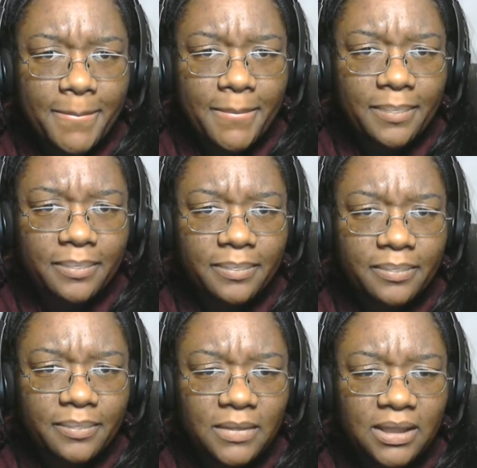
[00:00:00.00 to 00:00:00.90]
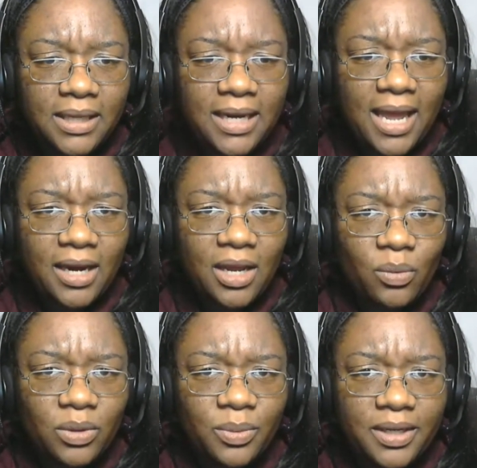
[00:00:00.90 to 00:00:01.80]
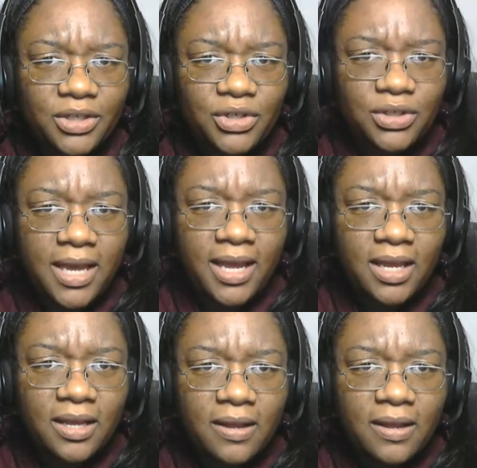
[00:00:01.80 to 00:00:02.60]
Liliana, which one did you say?